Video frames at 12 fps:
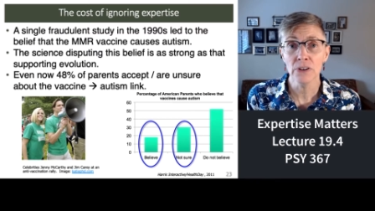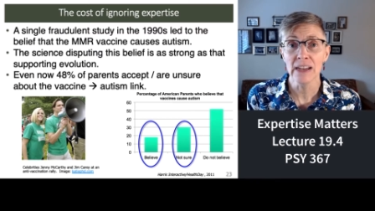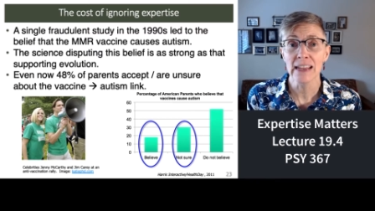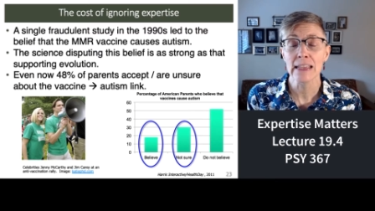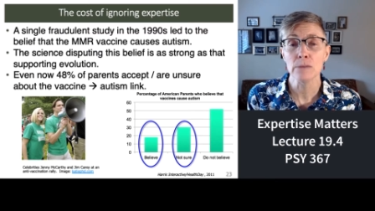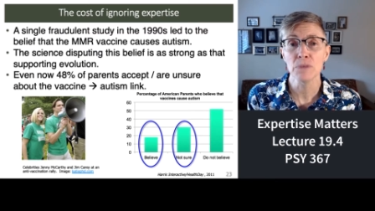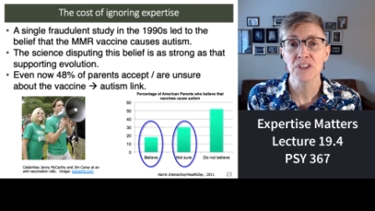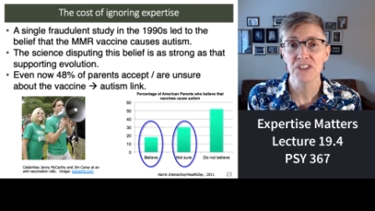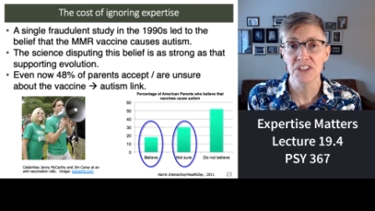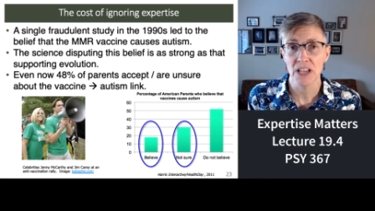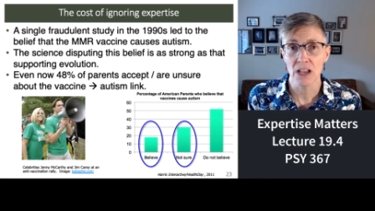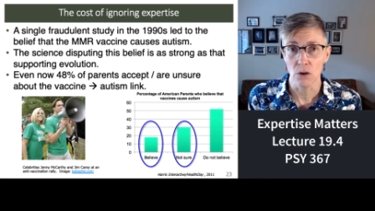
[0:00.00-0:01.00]

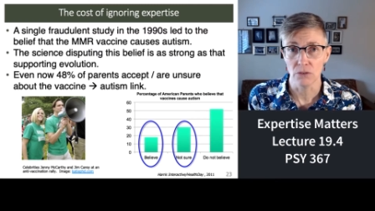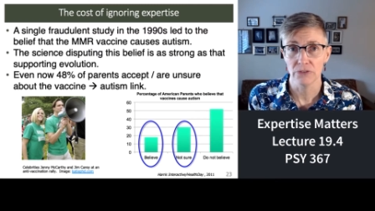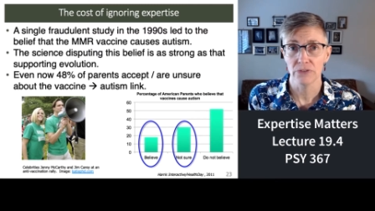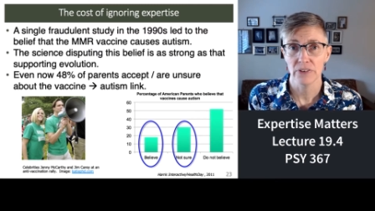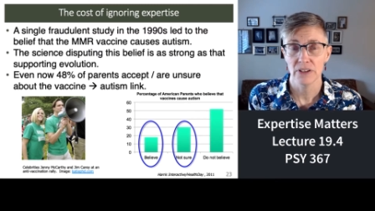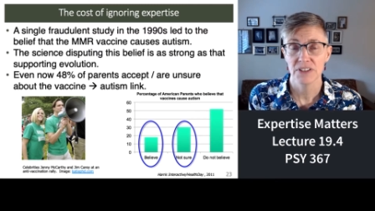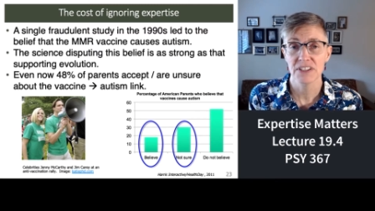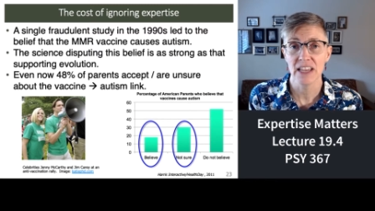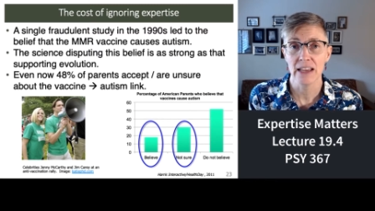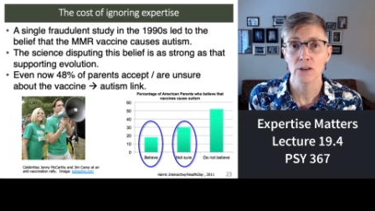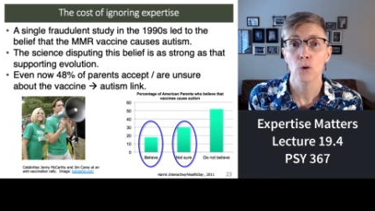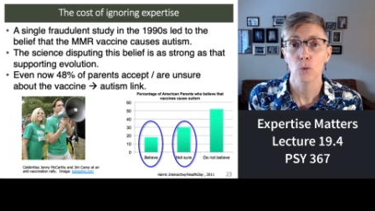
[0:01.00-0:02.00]
himself
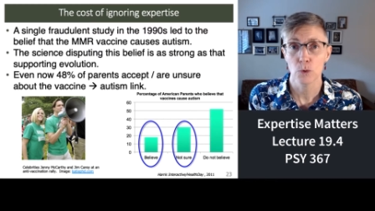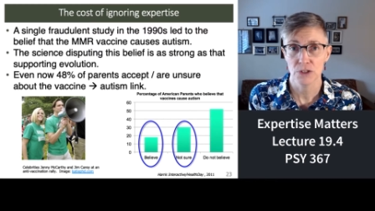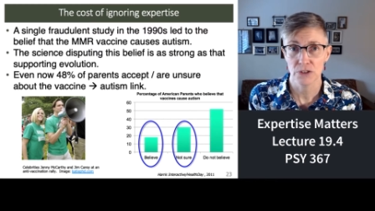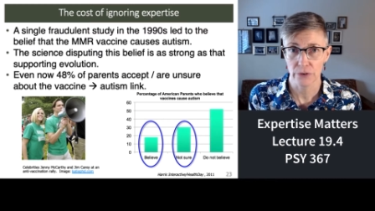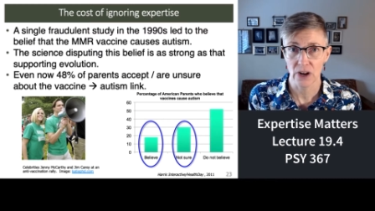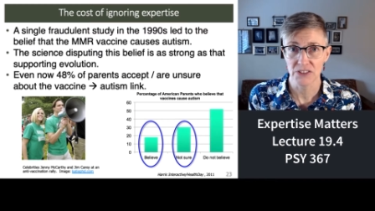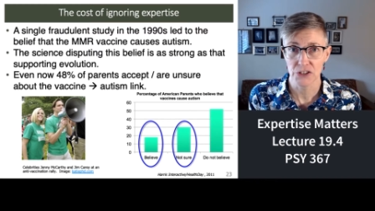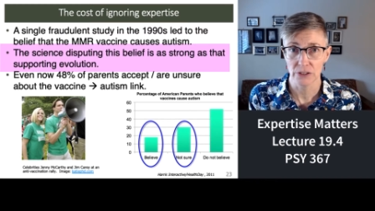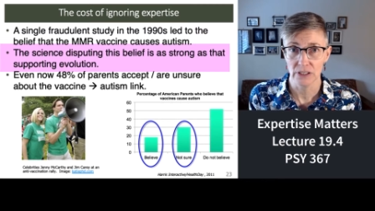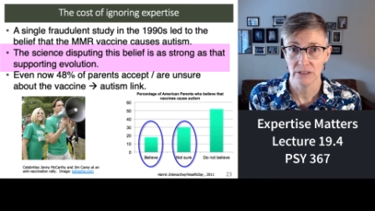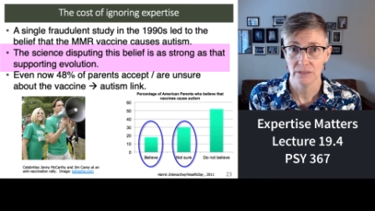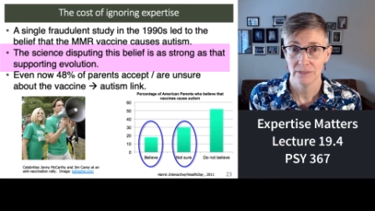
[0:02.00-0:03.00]
said was fraudulent